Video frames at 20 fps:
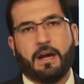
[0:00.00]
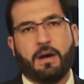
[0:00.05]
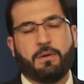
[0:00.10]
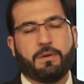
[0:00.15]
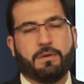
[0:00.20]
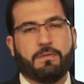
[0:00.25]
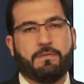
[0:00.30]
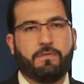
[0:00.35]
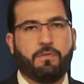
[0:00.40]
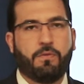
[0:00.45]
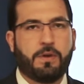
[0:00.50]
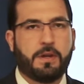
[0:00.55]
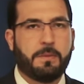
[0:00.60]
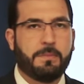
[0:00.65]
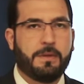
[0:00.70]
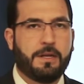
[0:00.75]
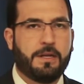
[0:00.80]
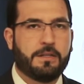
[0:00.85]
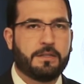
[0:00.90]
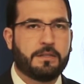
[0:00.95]
hour and 40
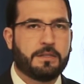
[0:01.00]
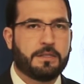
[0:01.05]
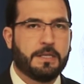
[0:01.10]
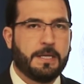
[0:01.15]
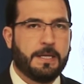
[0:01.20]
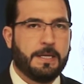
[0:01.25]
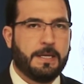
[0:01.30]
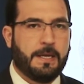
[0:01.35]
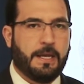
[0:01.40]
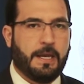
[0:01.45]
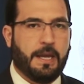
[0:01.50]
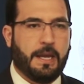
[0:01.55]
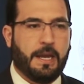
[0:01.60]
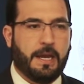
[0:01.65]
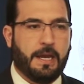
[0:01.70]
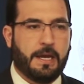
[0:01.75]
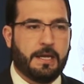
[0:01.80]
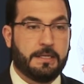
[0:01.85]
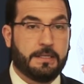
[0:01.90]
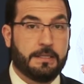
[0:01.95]
minutes.
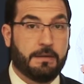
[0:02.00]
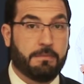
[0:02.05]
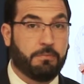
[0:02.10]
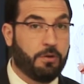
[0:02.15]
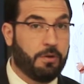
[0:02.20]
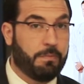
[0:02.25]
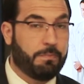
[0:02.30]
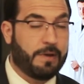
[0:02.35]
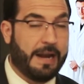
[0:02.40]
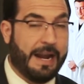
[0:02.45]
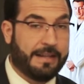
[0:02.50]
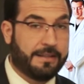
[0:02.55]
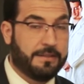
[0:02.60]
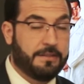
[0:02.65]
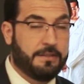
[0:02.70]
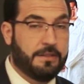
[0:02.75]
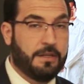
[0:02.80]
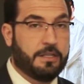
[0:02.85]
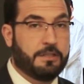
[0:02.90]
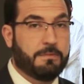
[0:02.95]
And well,
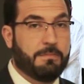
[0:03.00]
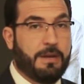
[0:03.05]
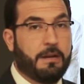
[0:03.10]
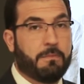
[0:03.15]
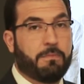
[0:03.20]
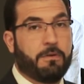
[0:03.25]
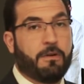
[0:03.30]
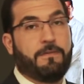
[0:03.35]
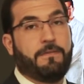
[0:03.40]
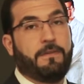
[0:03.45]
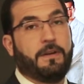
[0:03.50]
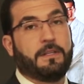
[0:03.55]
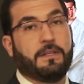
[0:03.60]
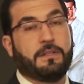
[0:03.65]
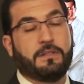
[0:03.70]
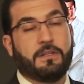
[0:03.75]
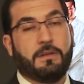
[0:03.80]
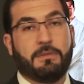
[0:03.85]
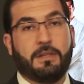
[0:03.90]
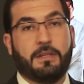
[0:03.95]
practice does make perfect.
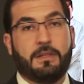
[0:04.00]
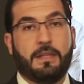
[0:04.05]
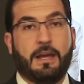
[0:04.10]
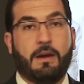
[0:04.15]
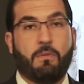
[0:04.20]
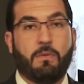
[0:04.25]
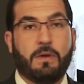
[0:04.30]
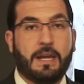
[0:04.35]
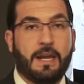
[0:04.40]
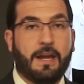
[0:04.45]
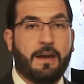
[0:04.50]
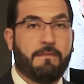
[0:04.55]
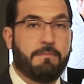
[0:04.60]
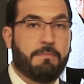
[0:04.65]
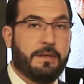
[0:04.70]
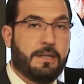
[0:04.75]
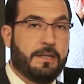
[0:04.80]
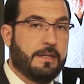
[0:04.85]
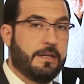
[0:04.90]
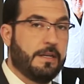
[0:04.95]
It's something that we
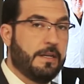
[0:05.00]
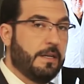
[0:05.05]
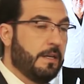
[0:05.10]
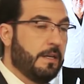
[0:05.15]
have been